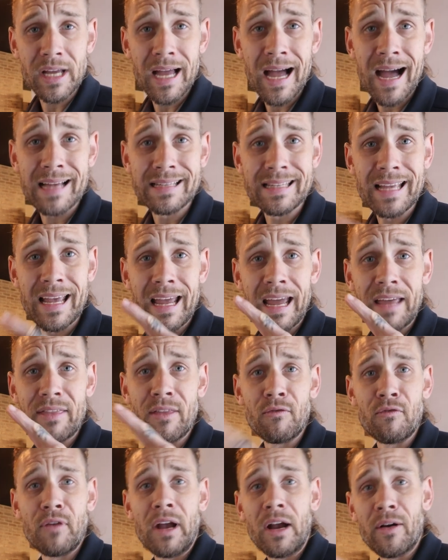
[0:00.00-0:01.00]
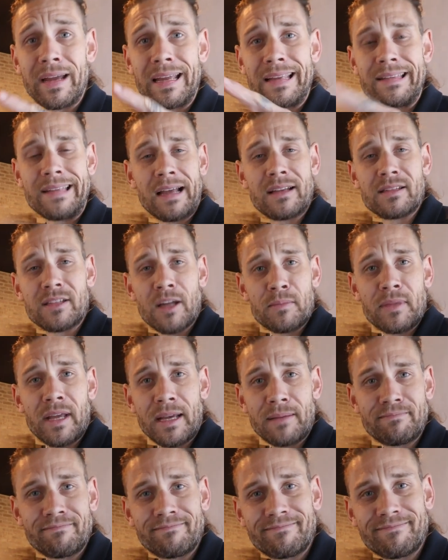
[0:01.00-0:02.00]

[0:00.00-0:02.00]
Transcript: you guys in the very next update.